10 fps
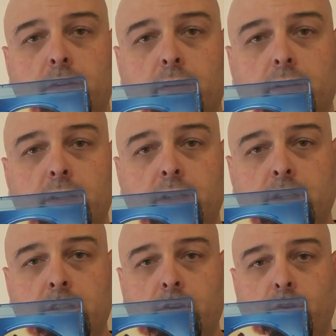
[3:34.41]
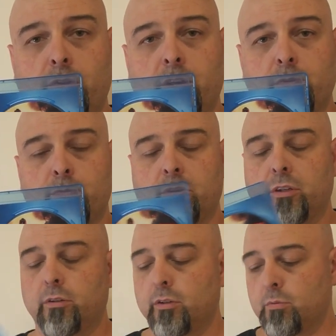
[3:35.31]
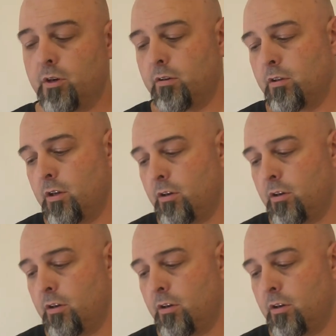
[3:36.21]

on the disc? I thought that was really good as well.